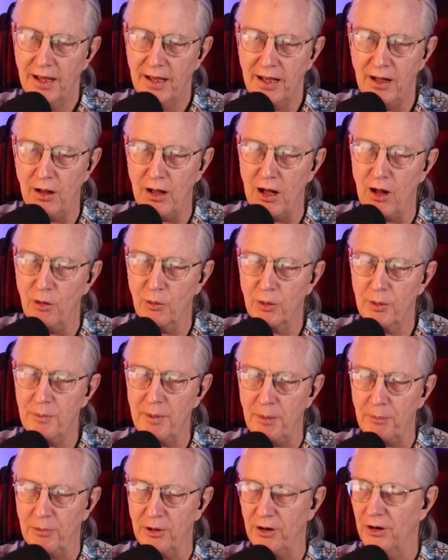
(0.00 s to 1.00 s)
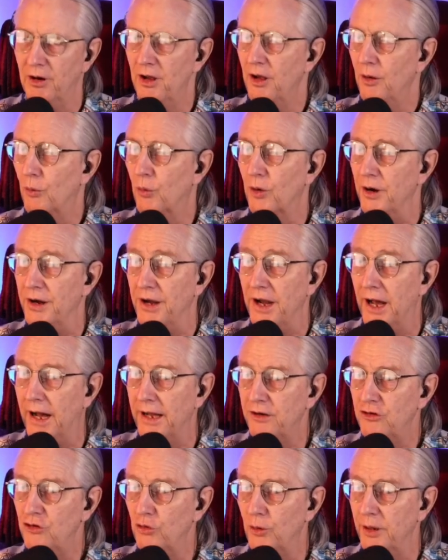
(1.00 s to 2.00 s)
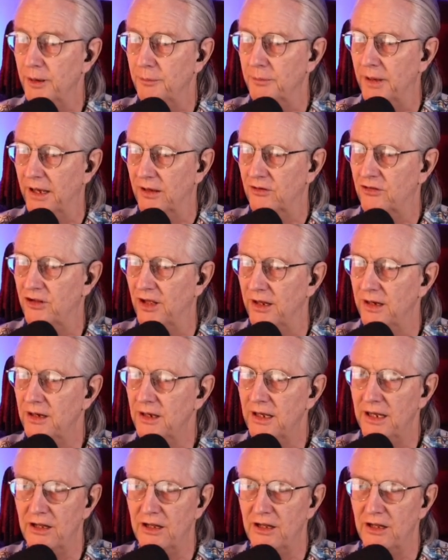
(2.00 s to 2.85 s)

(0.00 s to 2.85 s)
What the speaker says: I'll remember. We're not doing Mixon.